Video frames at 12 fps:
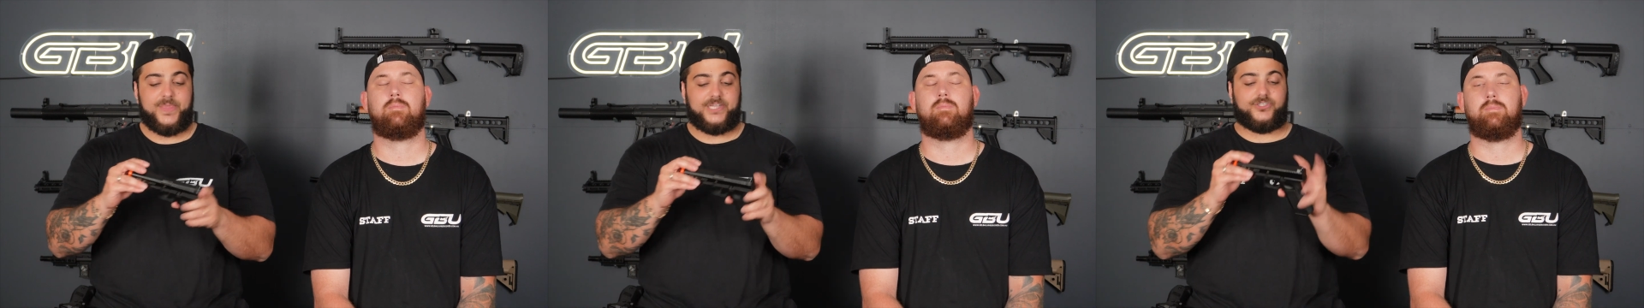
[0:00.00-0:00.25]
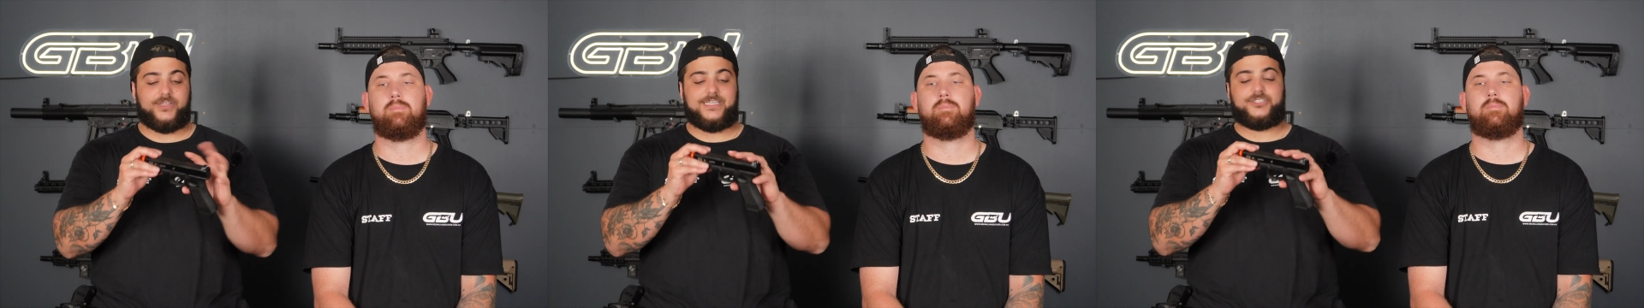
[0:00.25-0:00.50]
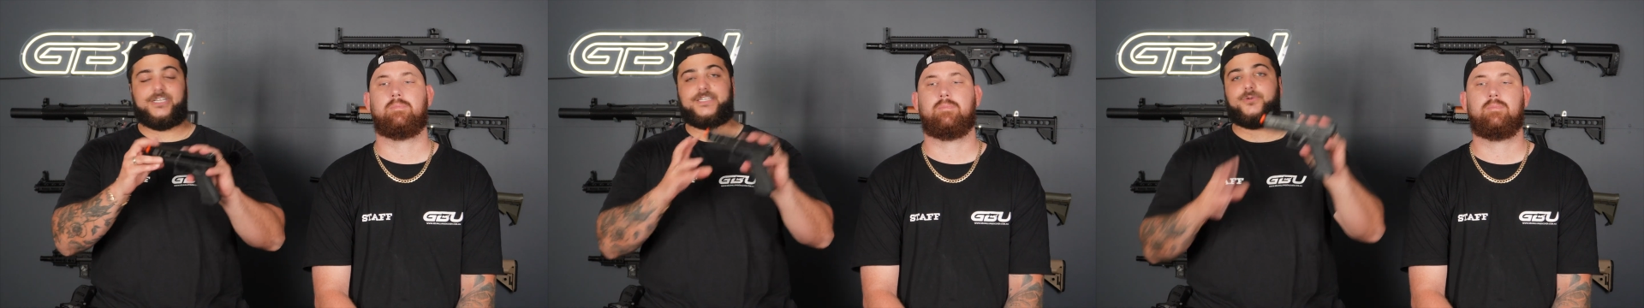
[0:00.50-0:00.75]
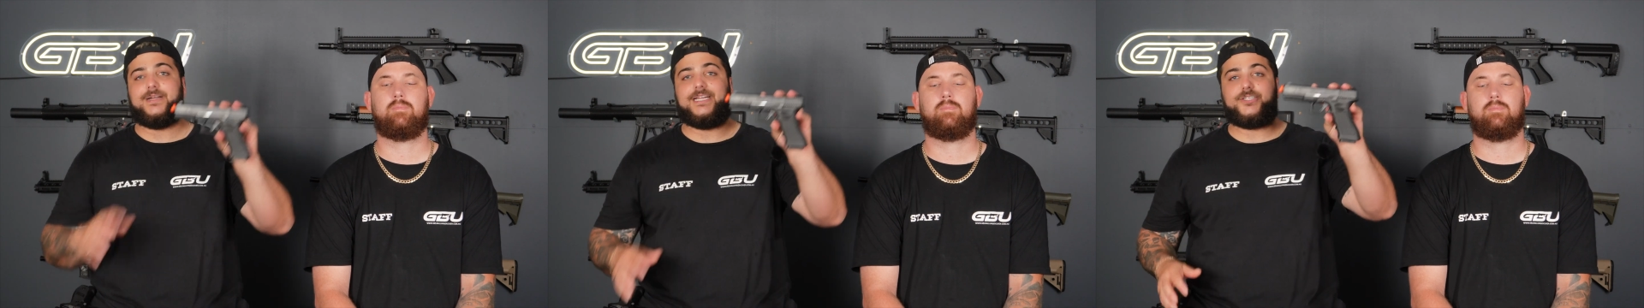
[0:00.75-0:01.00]
Speaker 1: So the
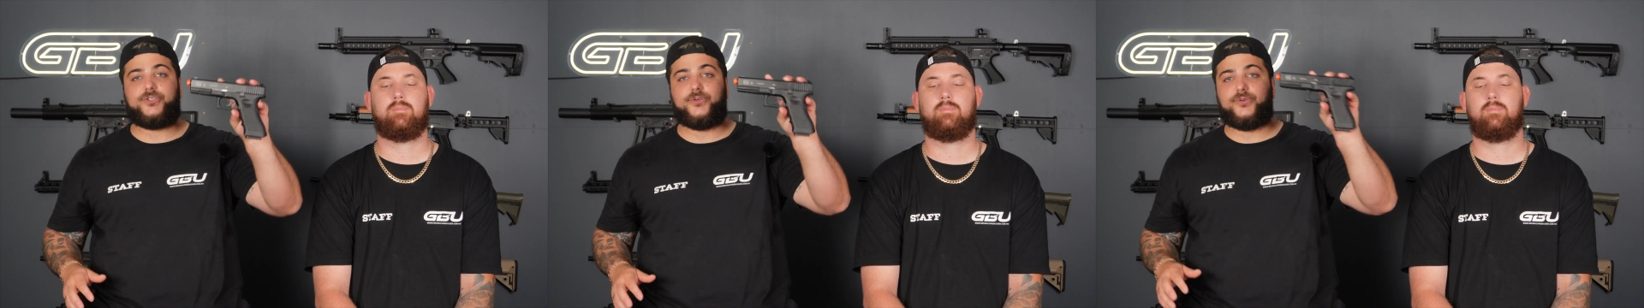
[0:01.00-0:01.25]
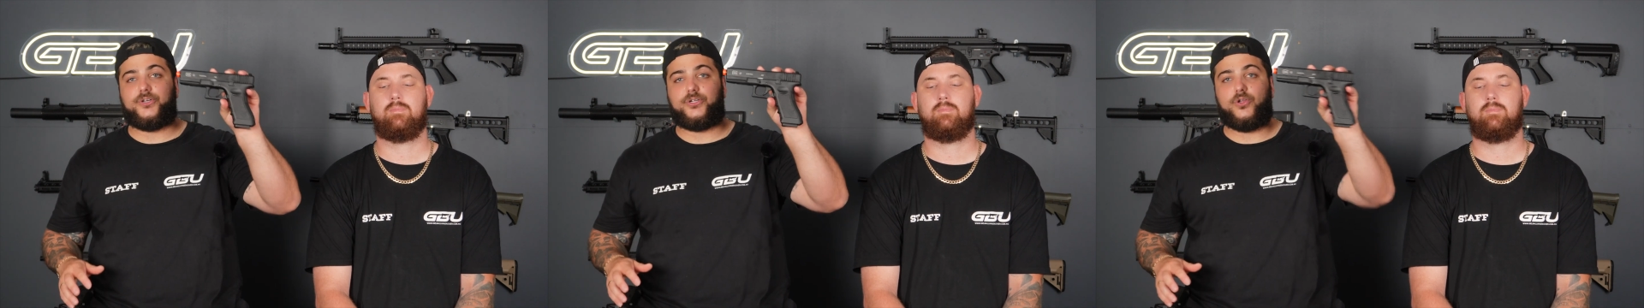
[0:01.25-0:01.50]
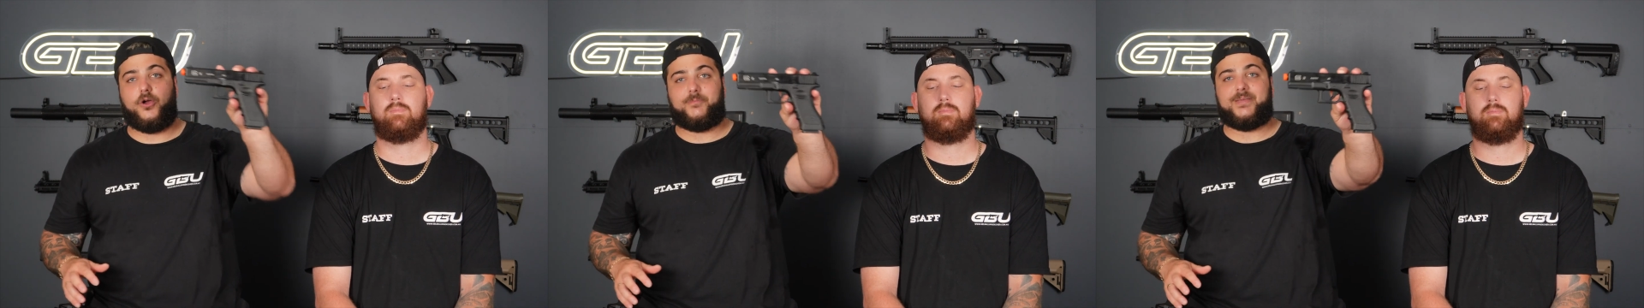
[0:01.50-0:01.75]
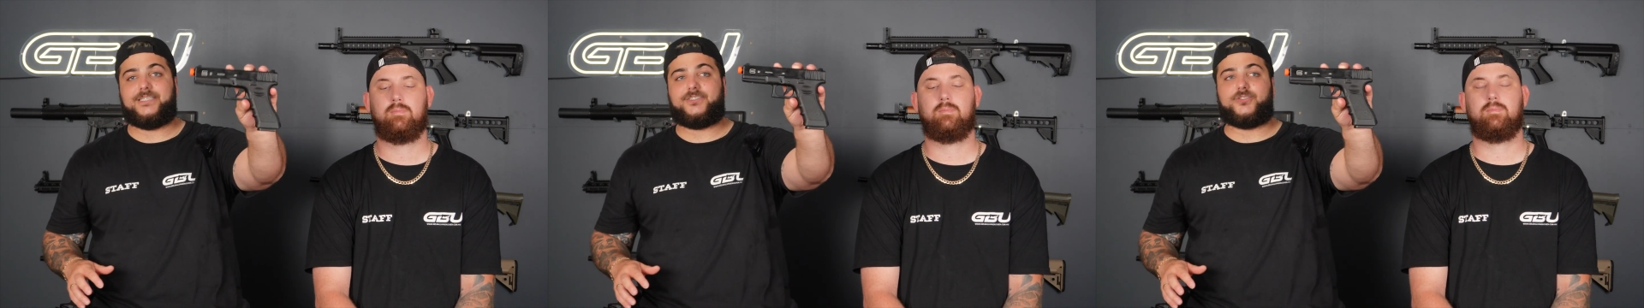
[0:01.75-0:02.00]
G22 Glock
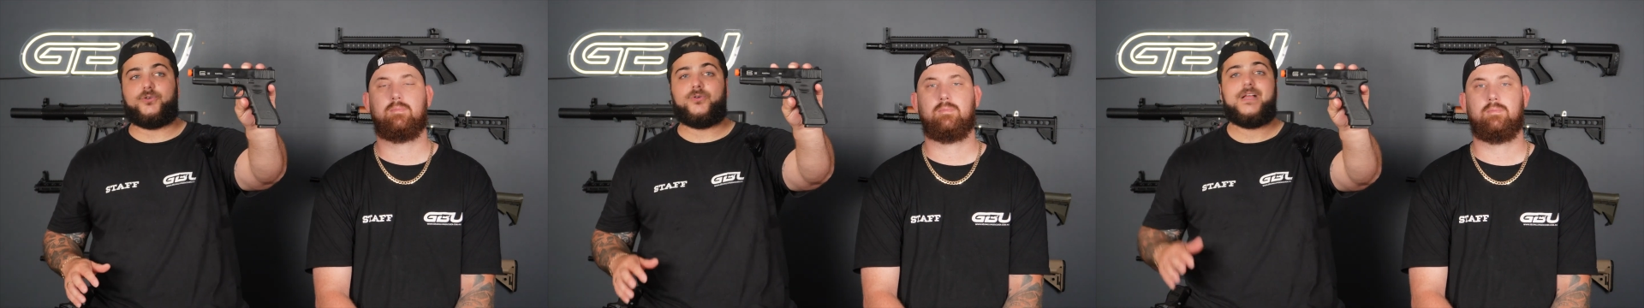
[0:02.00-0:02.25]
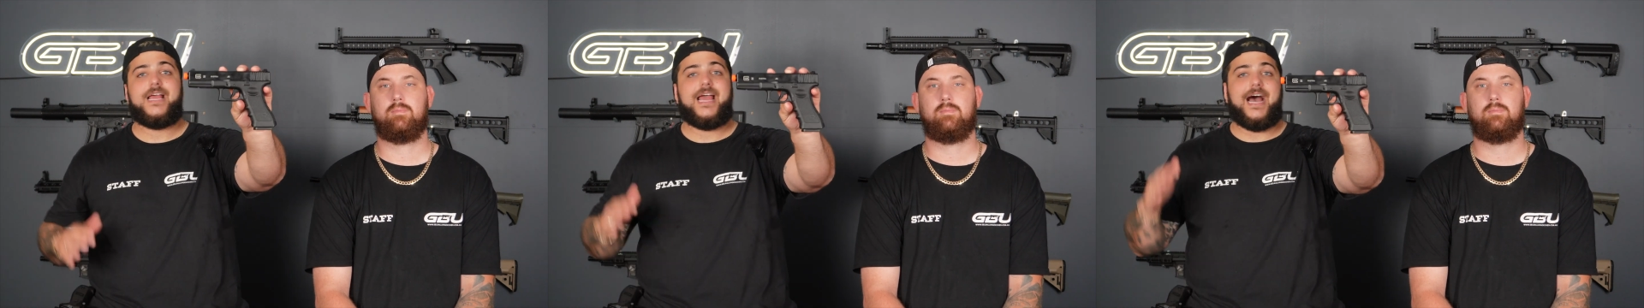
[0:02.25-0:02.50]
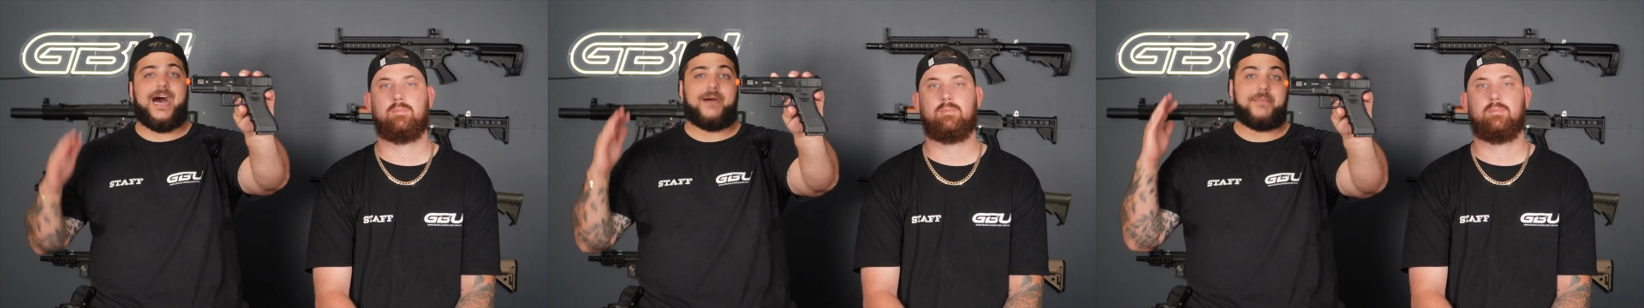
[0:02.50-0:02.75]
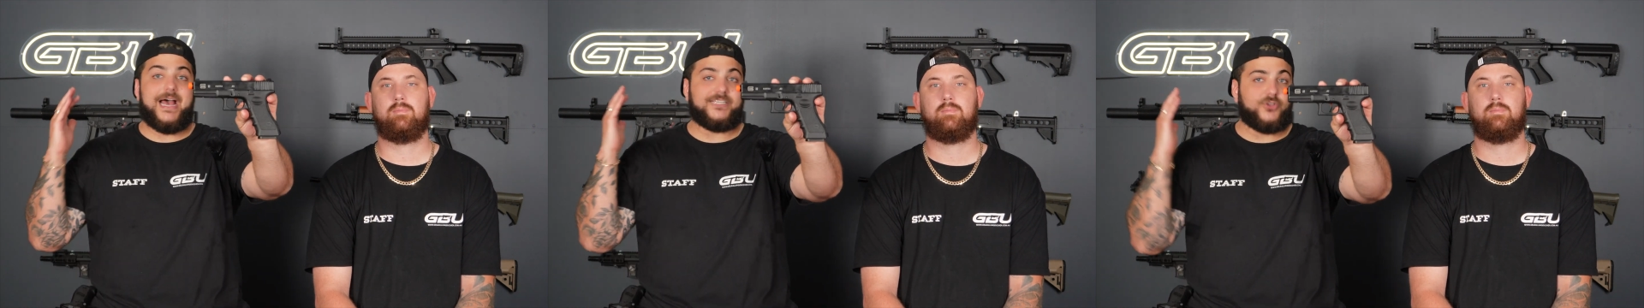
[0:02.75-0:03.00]
pistol um,
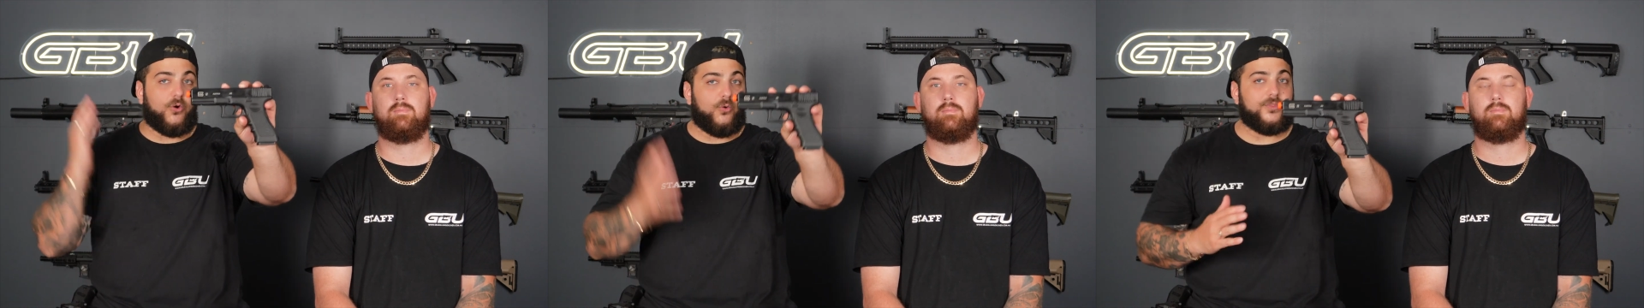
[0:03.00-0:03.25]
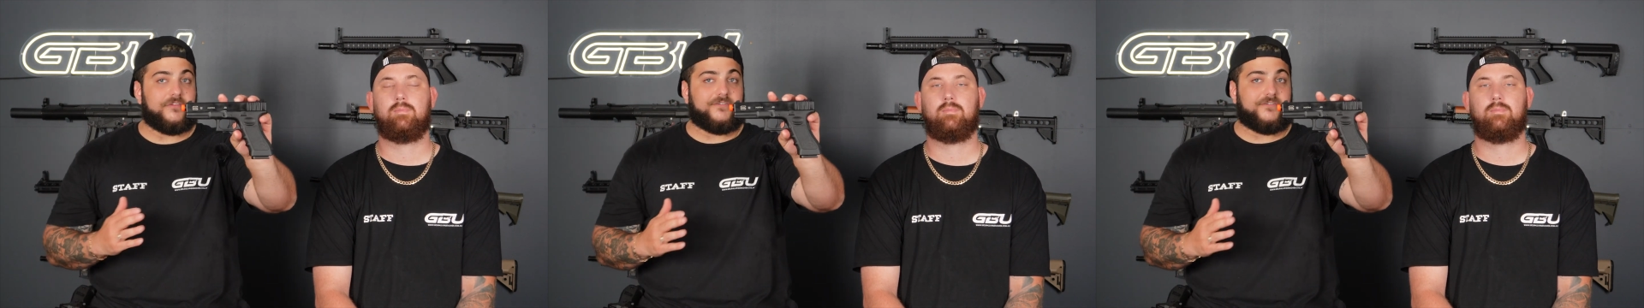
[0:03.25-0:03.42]
has all the